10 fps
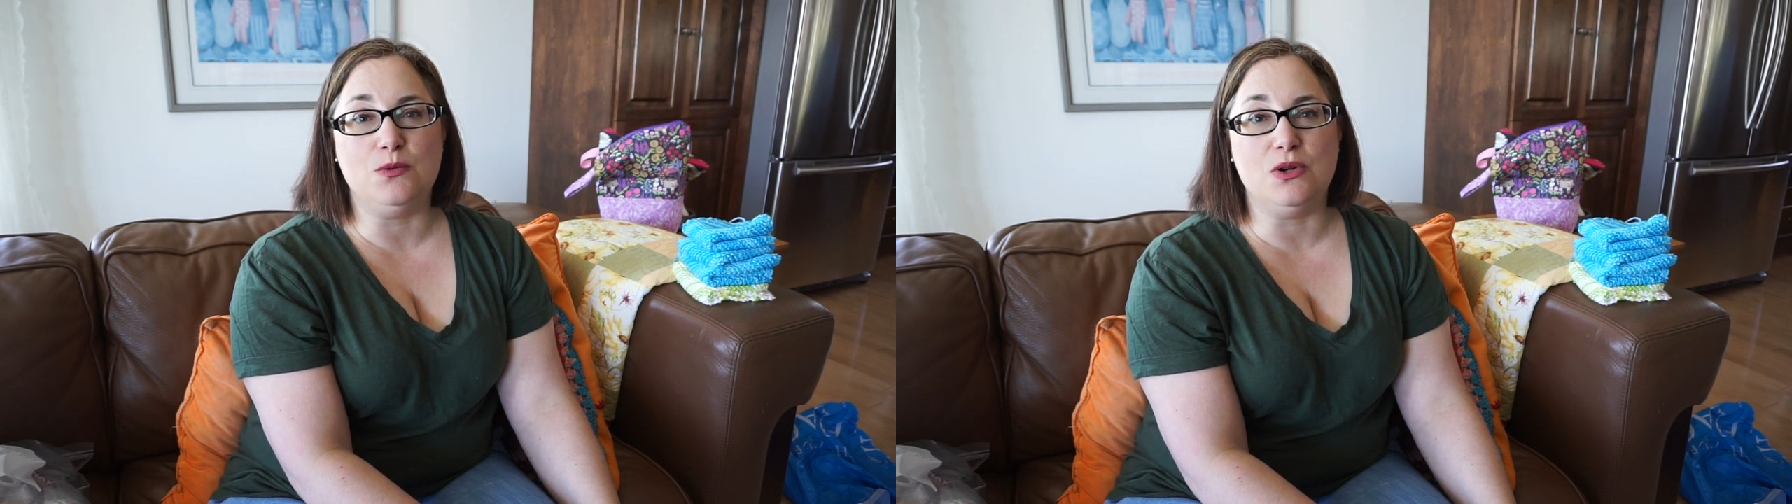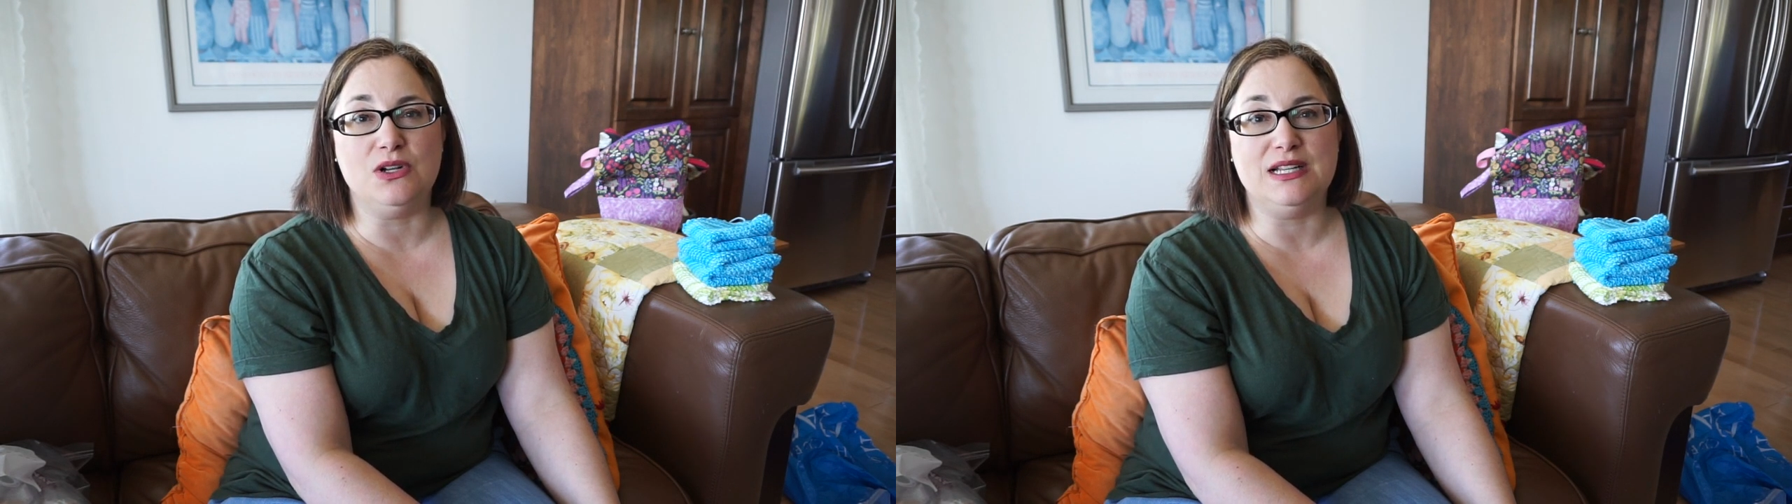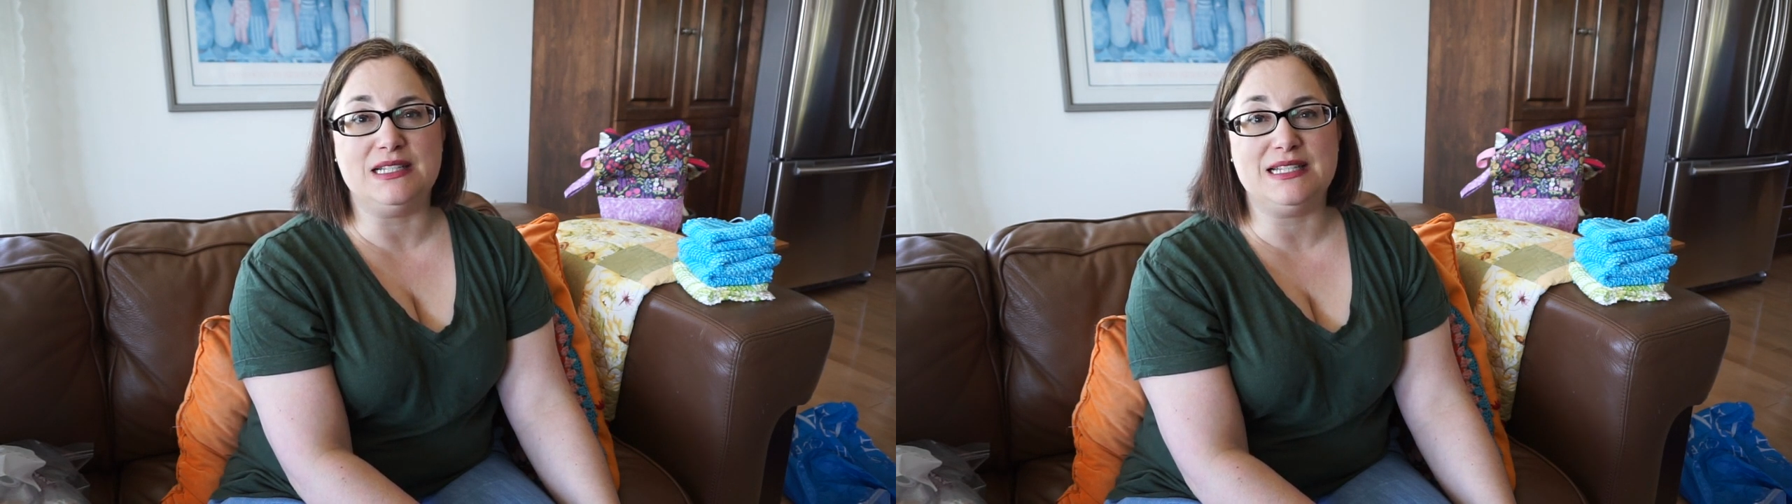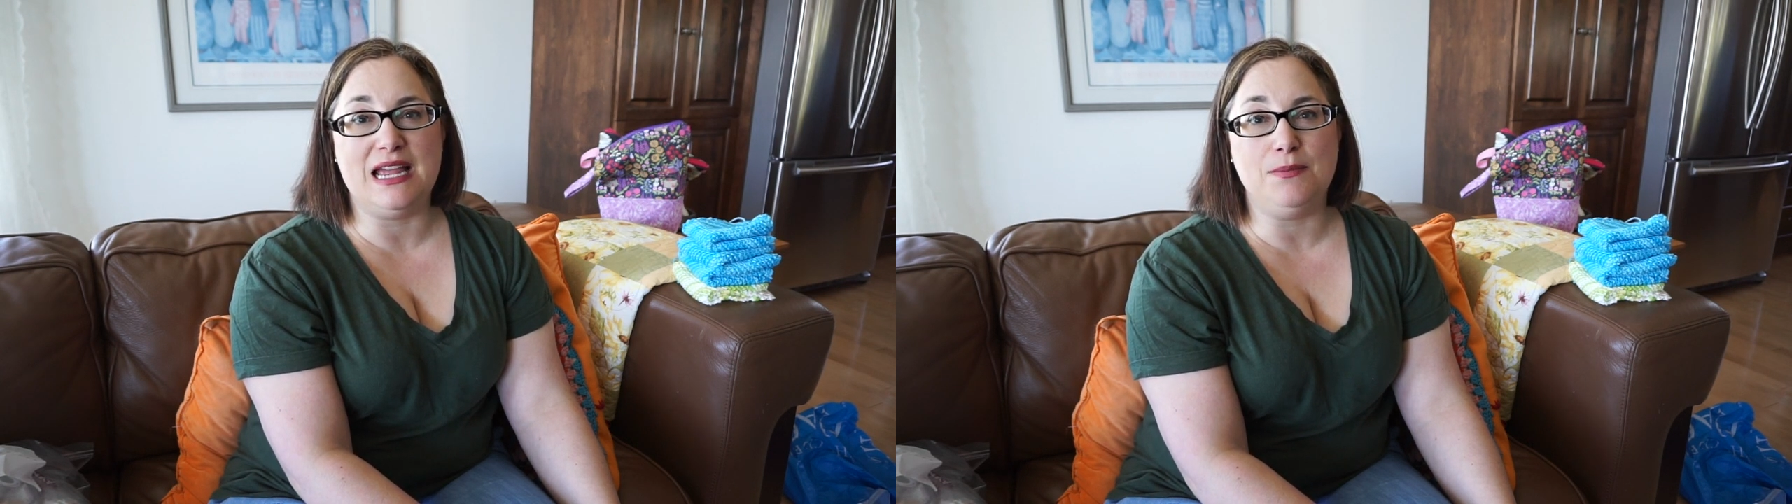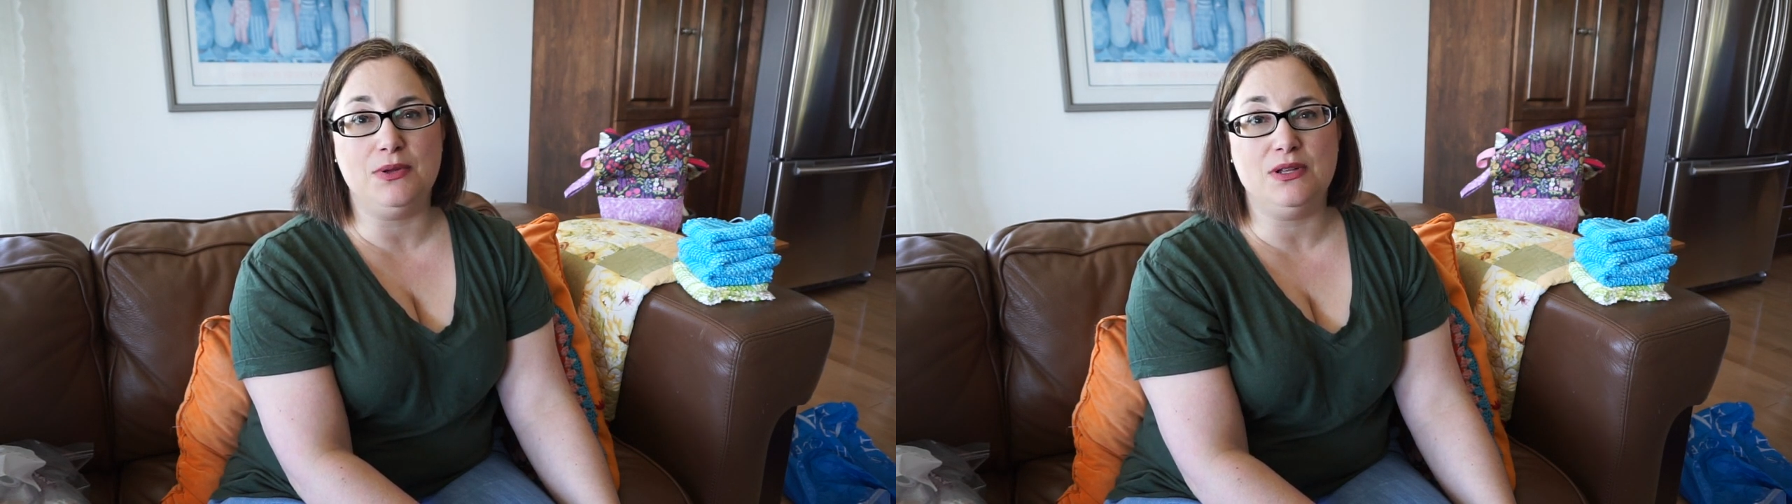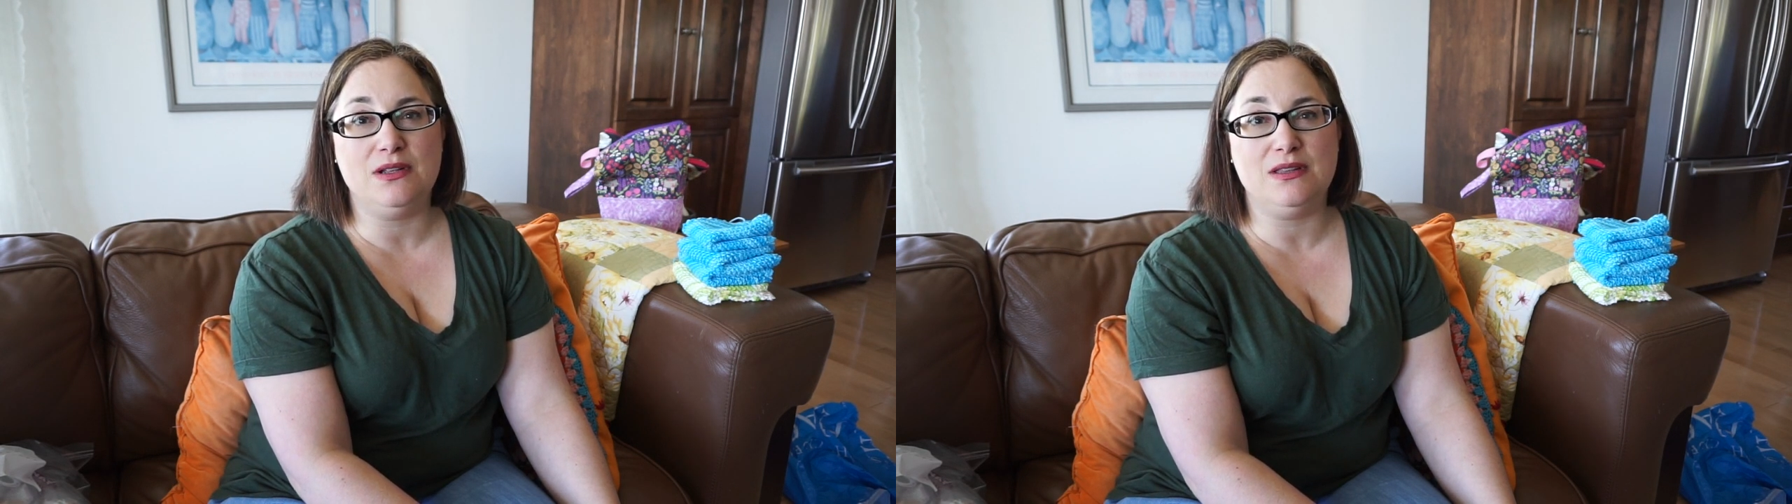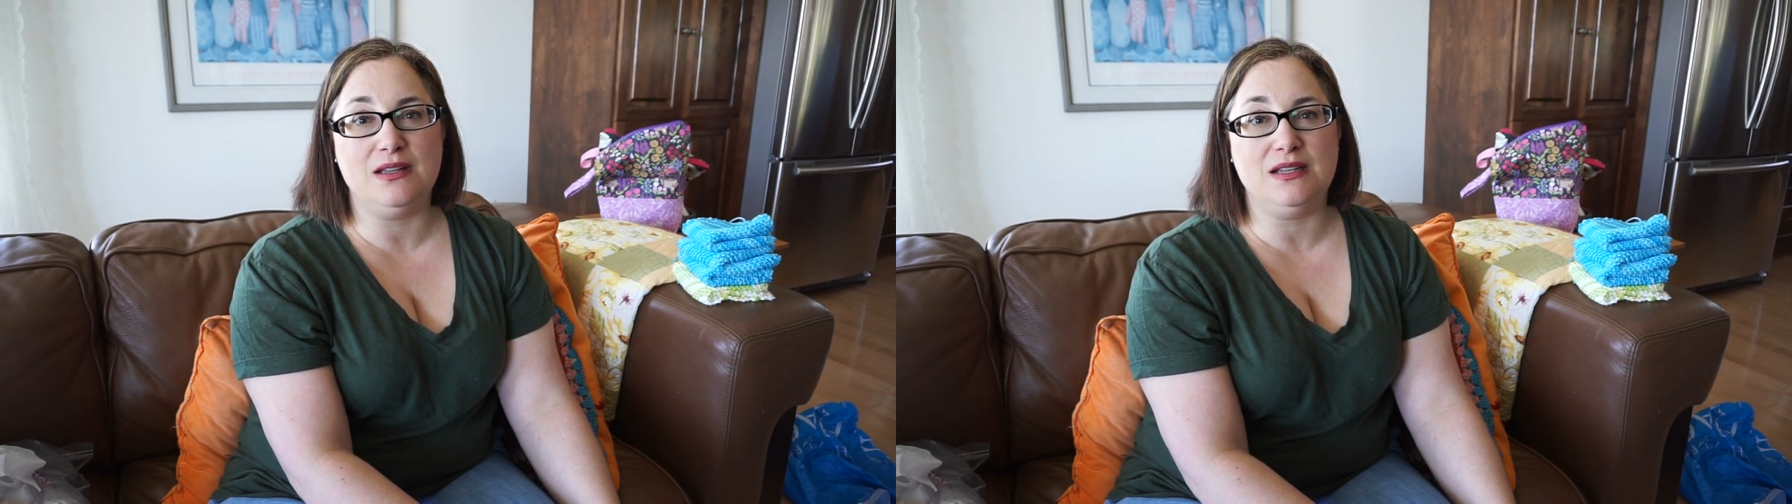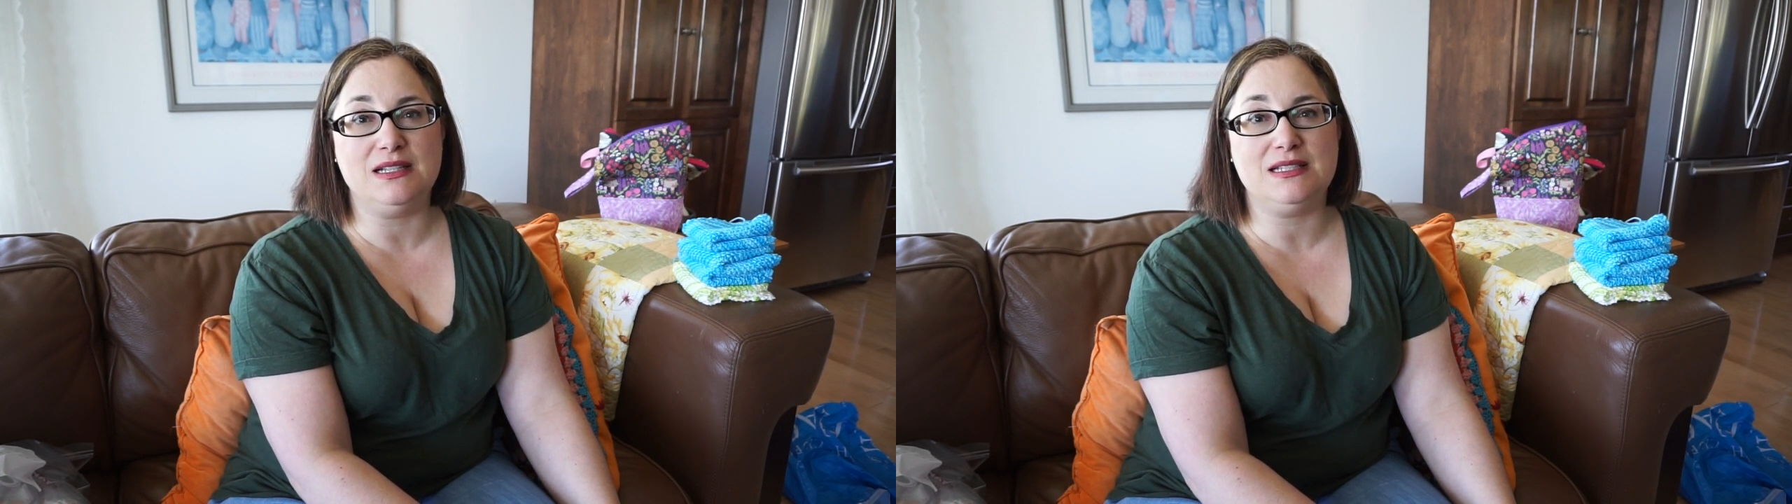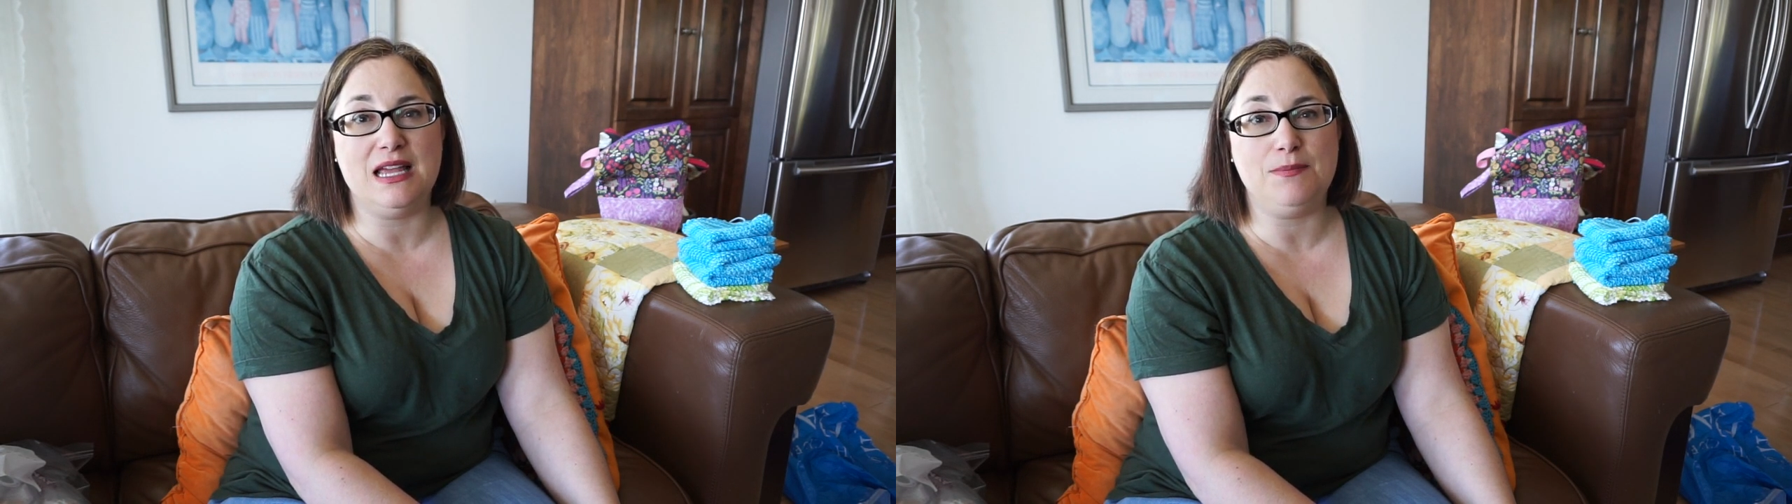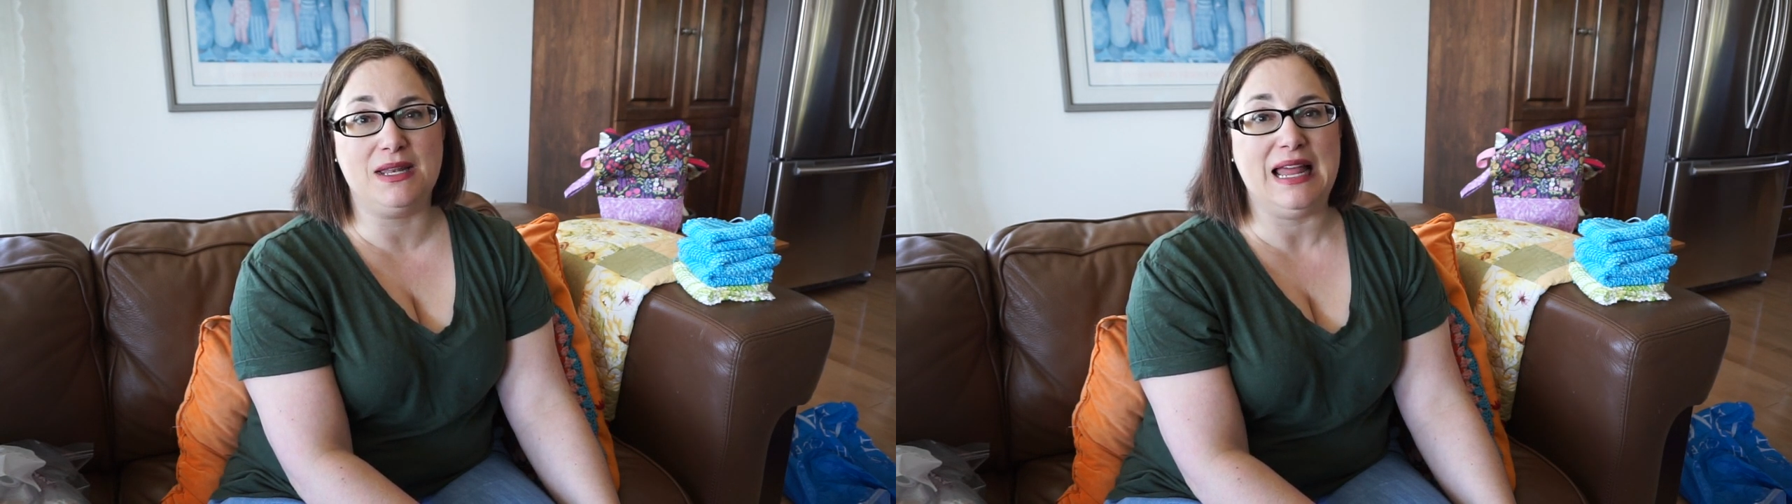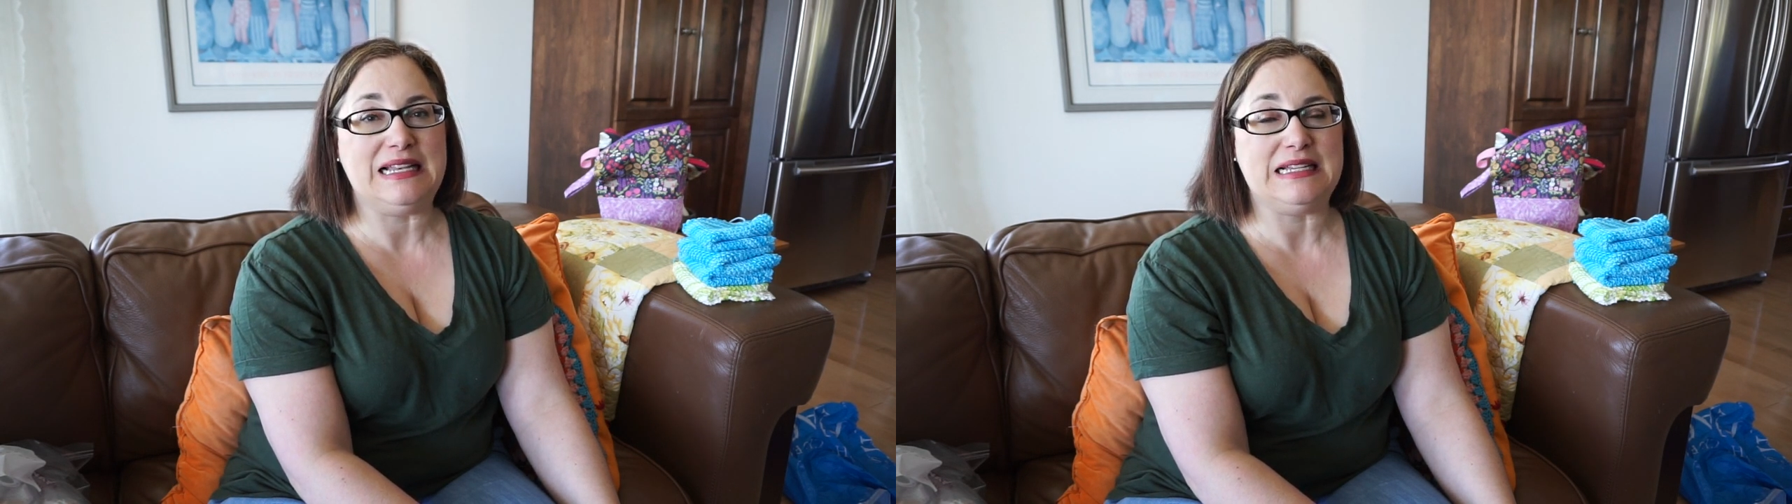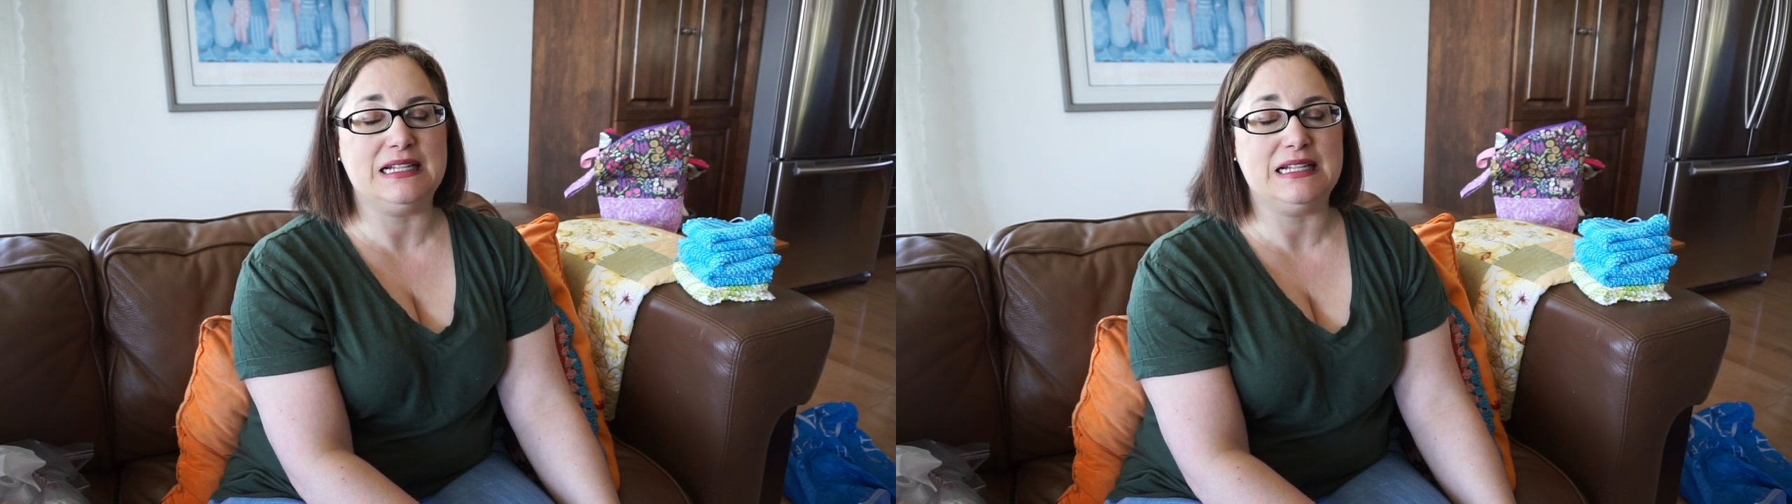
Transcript: where the Atlantic